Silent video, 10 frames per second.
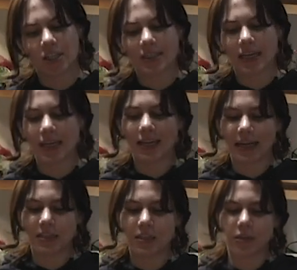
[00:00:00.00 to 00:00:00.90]
it's just like a
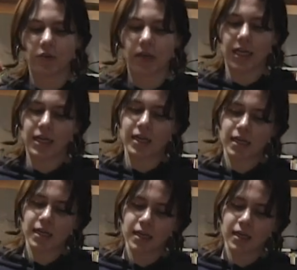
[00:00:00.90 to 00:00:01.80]
nice
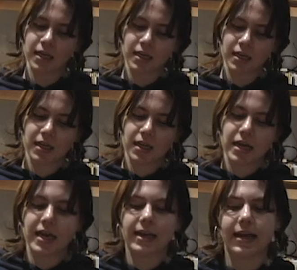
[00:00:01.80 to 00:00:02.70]
green.
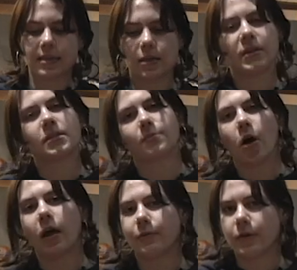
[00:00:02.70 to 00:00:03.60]
It is a bit
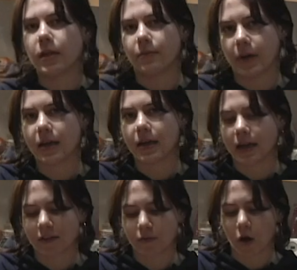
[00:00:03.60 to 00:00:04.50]
small, I will admit.
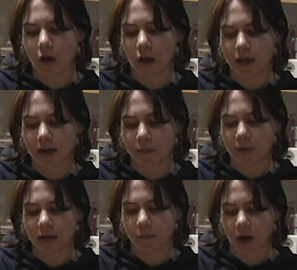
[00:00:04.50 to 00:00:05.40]
It is small and a
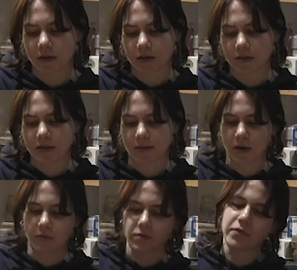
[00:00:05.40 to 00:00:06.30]
bit impractical, and
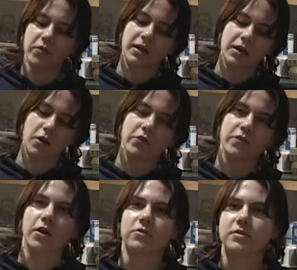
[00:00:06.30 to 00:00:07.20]
sometimes my food like
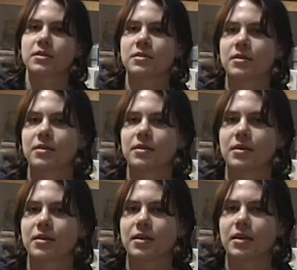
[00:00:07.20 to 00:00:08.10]
overflows
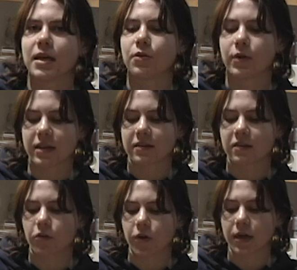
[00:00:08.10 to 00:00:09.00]
in a way
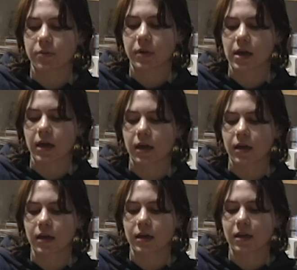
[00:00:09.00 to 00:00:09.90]
that's annoying, but
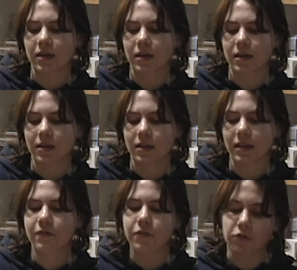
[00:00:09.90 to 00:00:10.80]
I
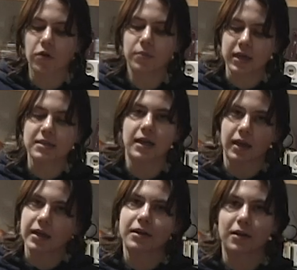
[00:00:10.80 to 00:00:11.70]
live through it because I
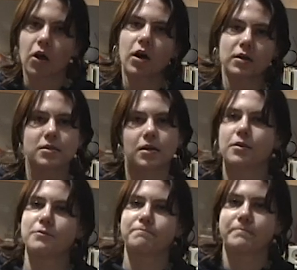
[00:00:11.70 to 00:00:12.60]
like it a lot,
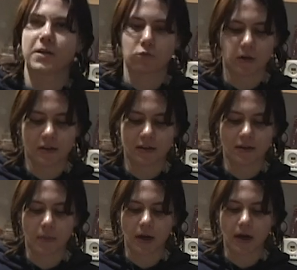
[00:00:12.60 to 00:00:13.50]
so it's worth it in